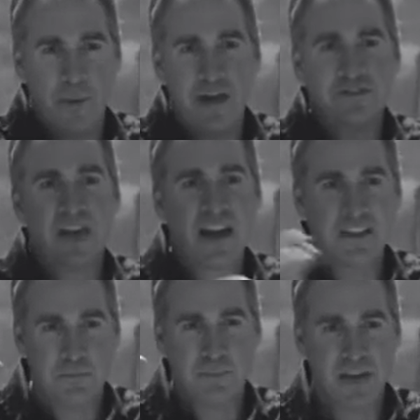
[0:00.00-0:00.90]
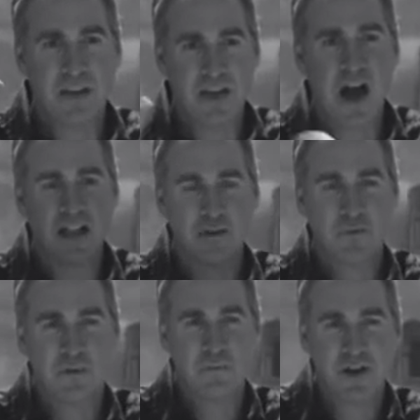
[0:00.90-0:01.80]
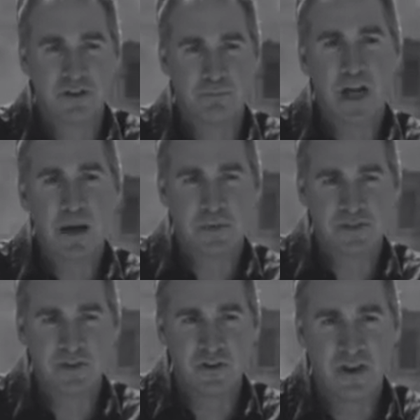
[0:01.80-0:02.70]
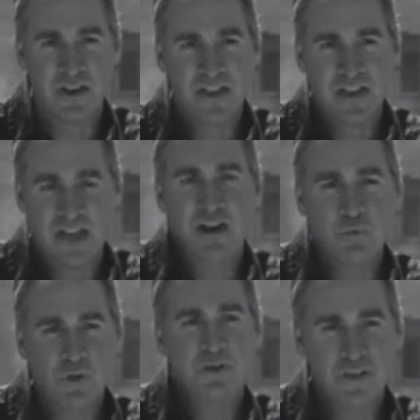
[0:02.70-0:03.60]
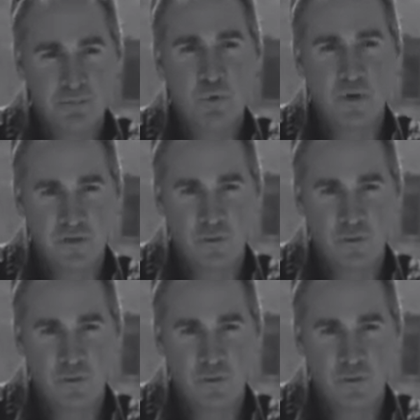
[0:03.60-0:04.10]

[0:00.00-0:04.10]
outside of the big Hollywood budget blockbuster, that are really the important